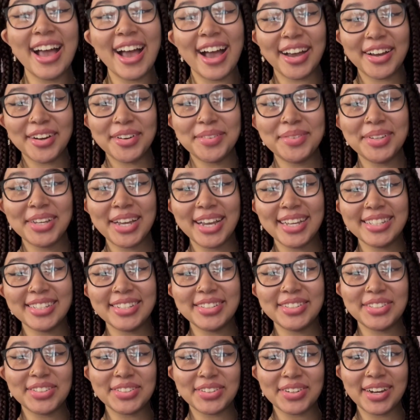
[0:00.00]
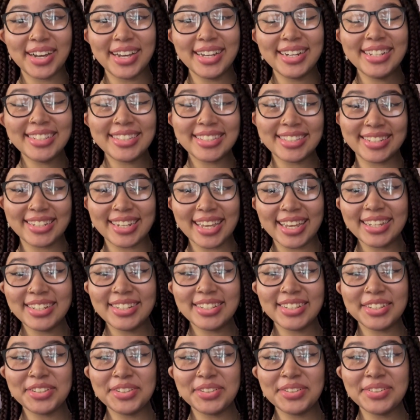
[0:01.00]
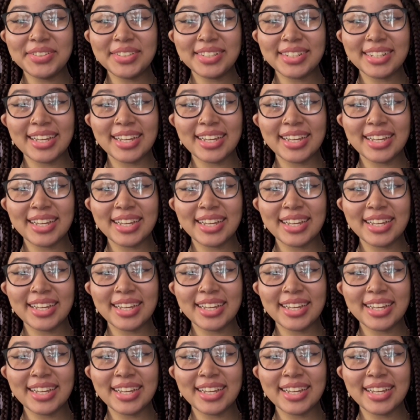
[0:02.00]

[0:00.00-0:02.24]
I hope you guys enjoyed. Stay tuned.